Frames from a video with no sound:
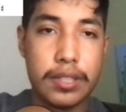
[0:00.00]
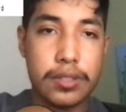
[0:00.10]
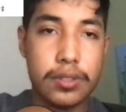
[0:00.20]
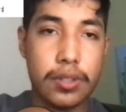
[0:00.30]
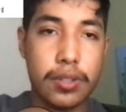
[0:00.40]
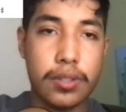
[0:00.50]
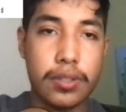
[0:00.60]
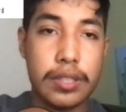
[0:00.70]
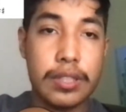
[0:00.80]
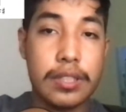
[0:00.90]
So
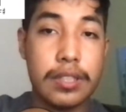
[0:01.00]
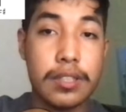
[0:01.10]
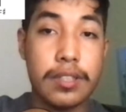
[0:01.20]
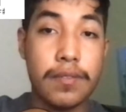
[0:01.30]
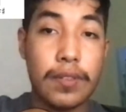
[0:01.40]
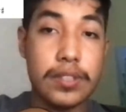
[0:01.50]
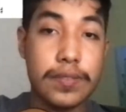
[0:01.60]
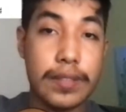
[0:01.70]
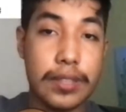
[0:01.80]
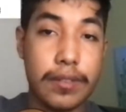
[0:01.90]
the first
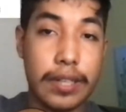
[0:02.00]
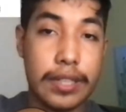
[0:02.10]
finger right